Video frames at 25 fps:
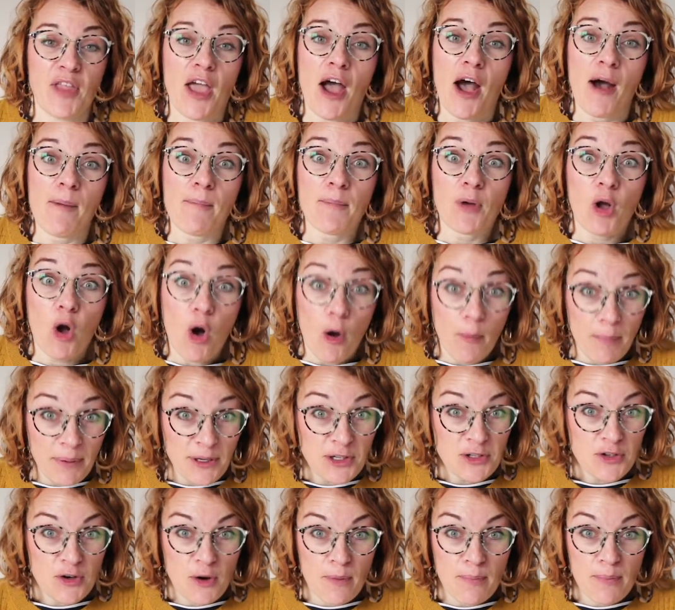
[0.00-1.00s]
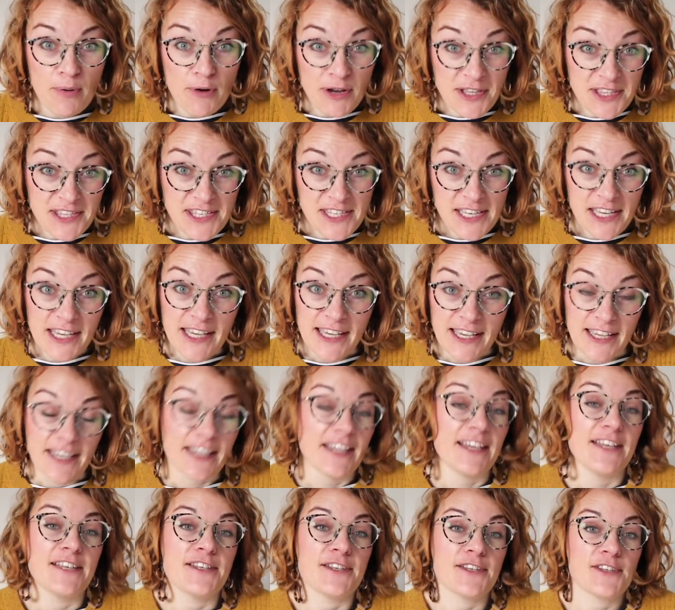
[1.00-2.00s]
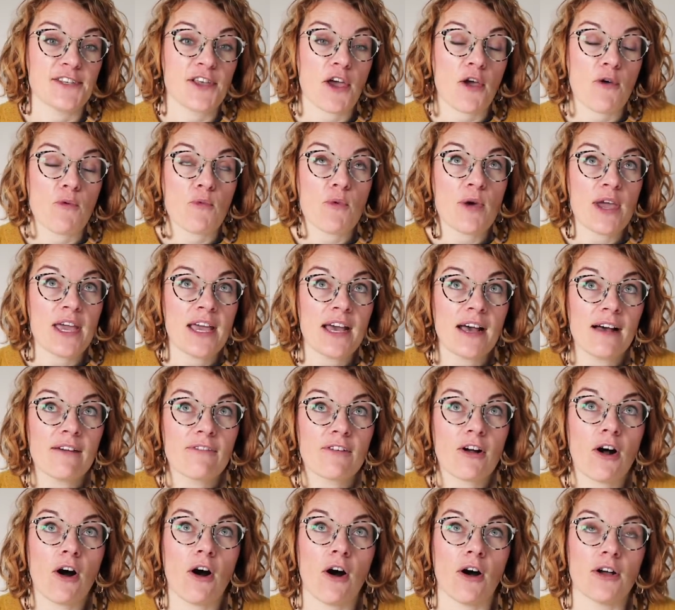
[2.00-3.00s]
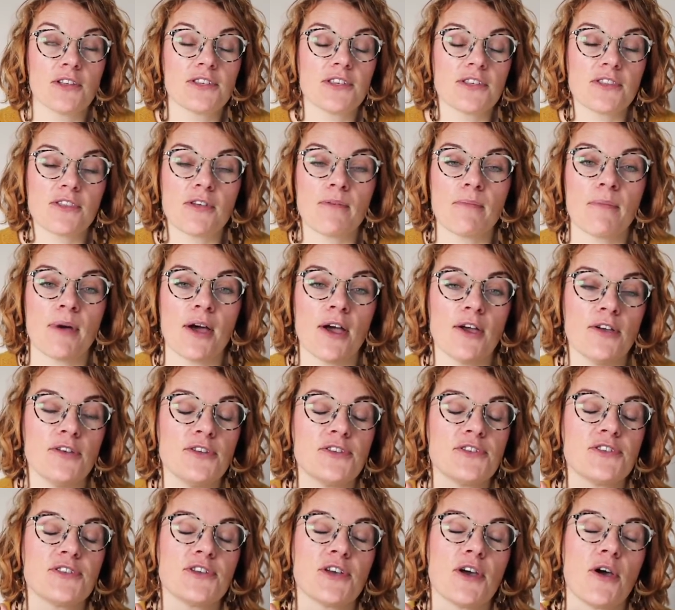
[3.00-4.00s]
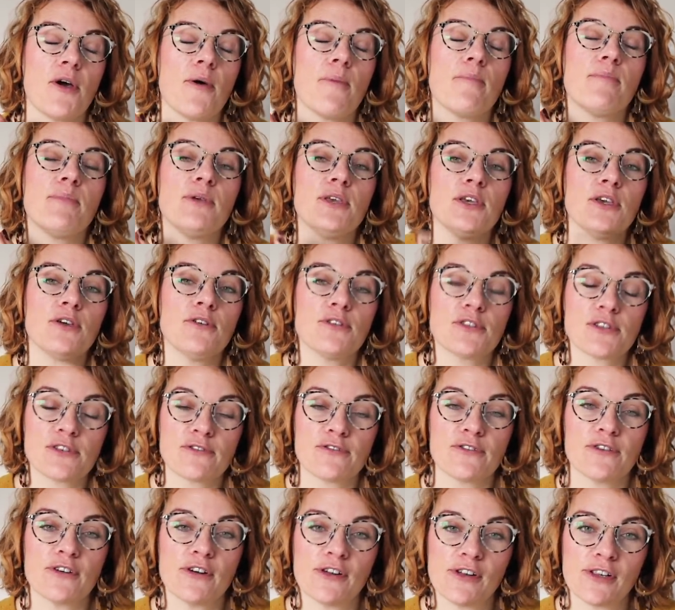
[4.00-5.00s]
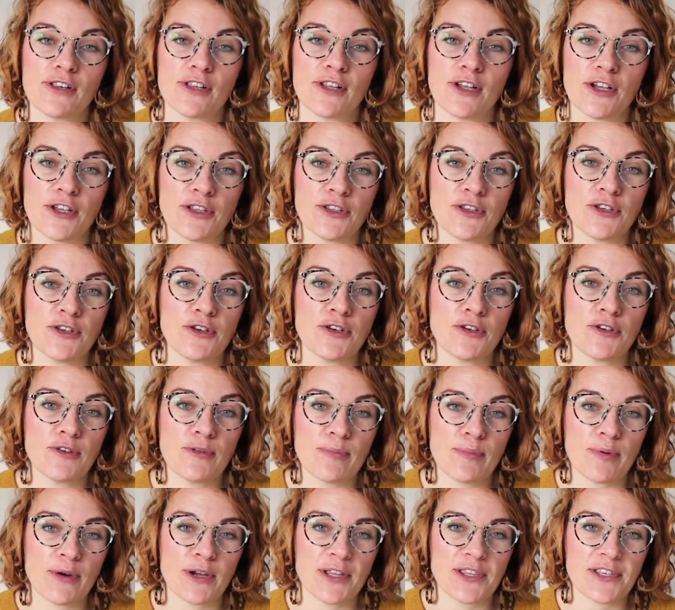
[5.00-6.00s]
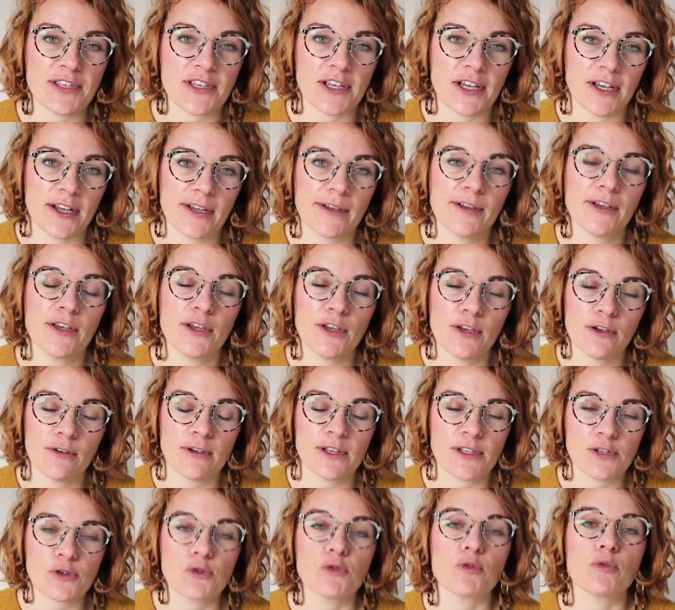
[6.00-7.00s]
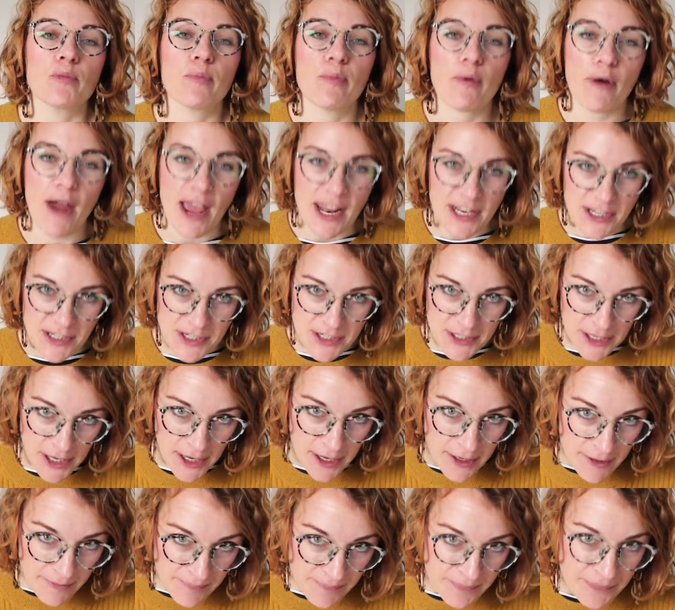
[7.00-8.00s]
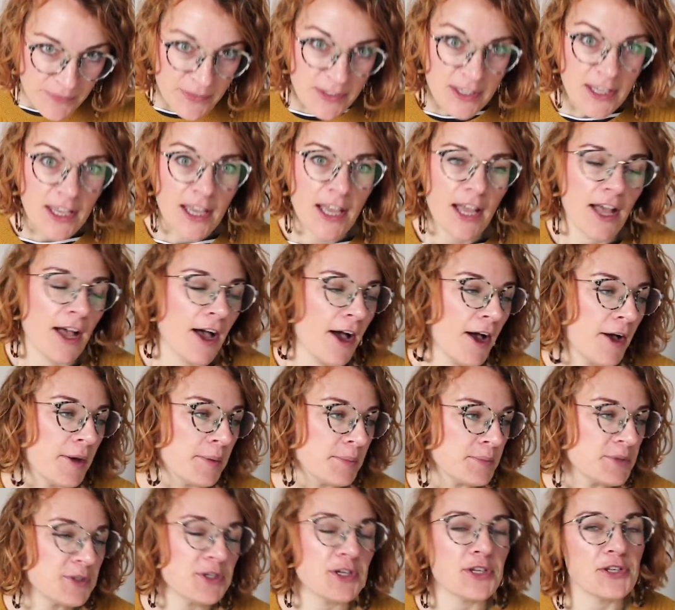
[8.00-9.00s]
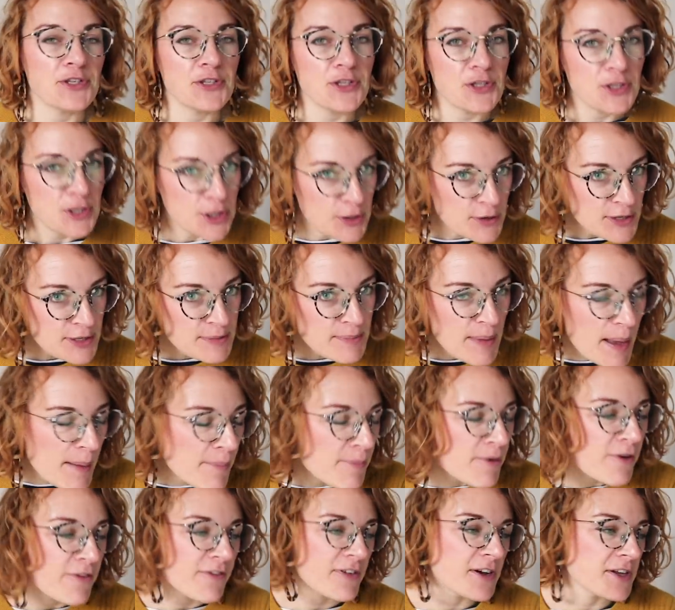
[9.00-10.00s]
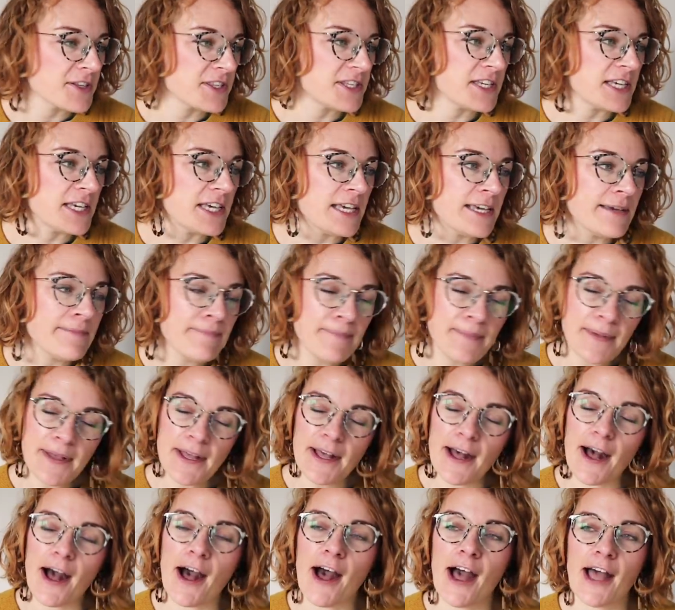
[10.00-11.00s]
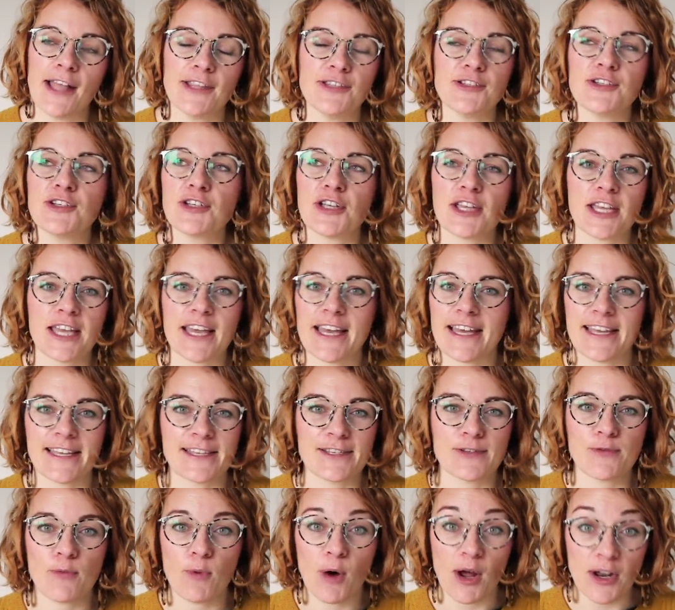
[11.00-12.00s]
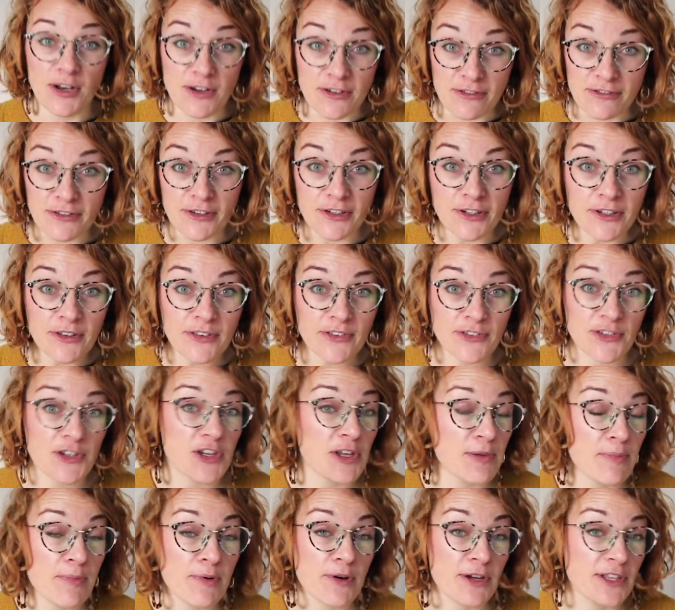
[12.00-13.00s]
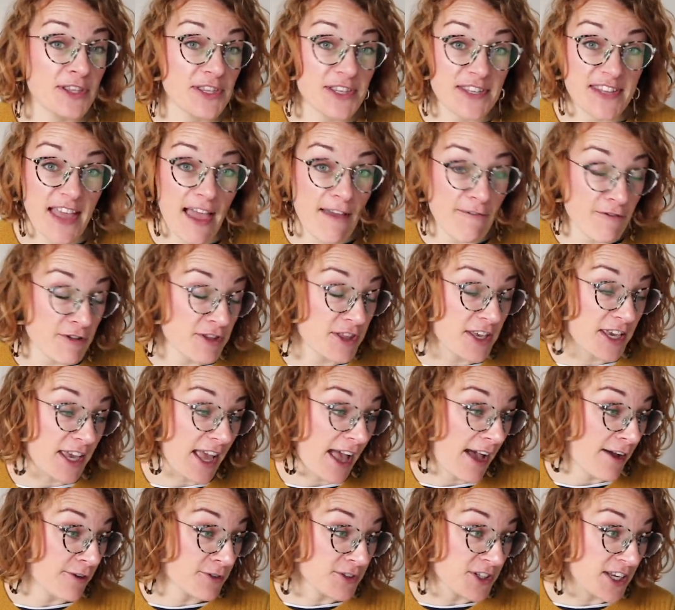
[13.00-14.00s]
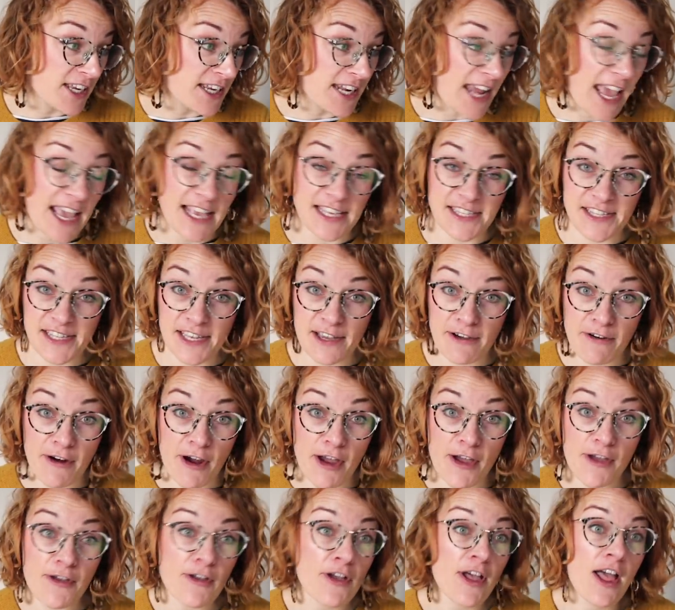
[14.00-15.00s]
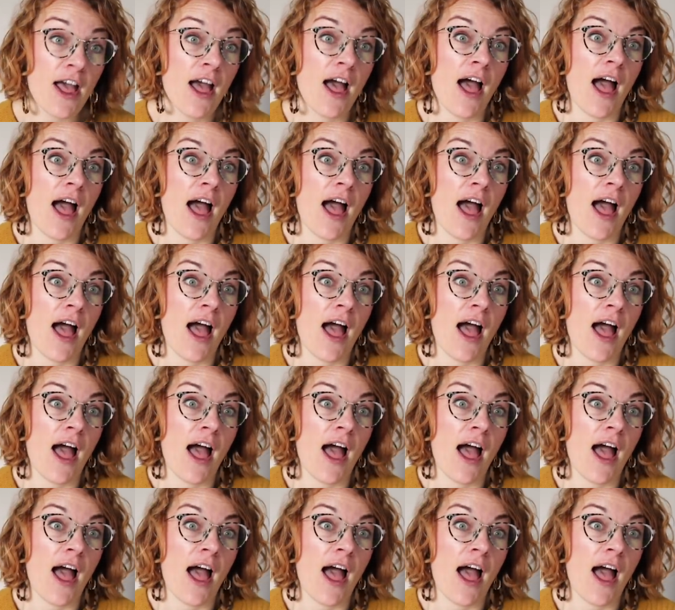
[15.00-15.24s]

copy shop printing. So we have got the most beautiful new printer who is called Brenda. She's the newest member of our team and she is wonderful. She prints everything out in A0.